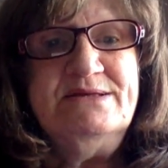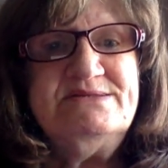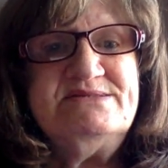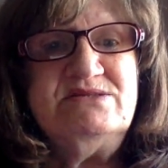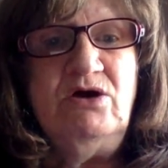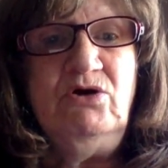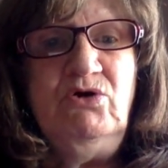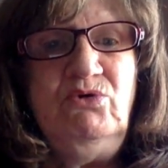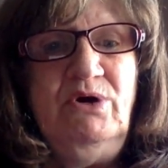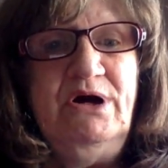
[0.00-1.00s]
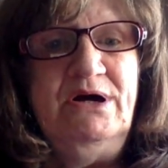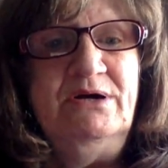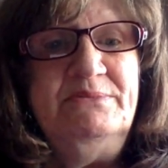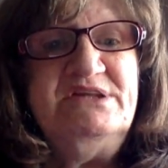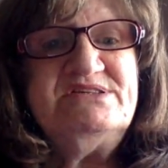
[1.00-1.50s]
So
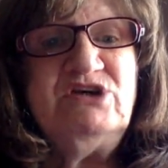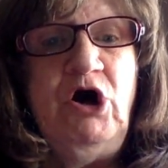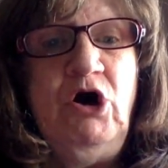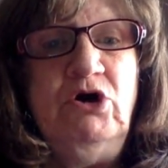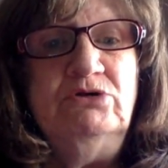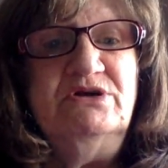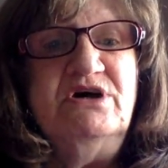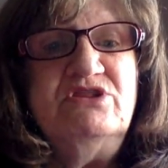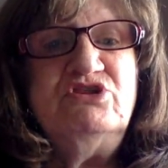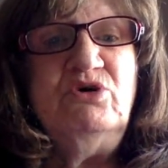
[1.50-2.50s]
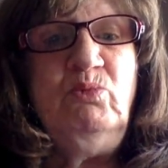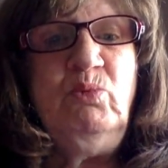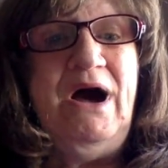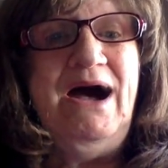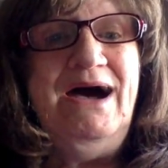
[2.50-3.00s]
um, it's called The
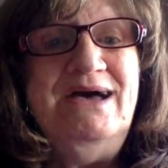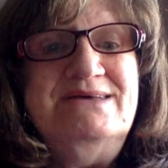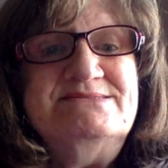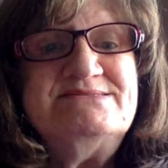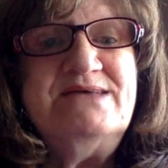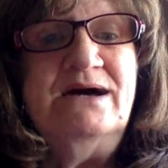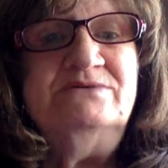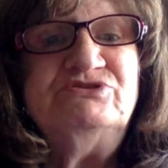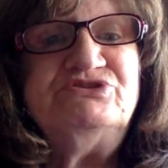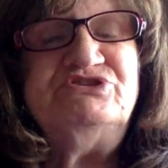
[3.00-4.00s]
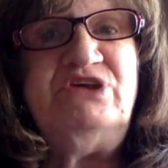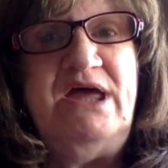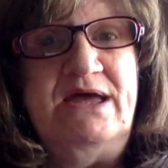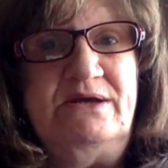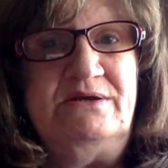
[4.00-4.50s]
Wise
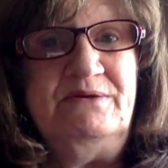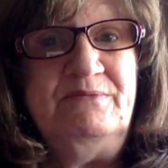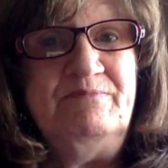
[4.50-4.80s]
Understand.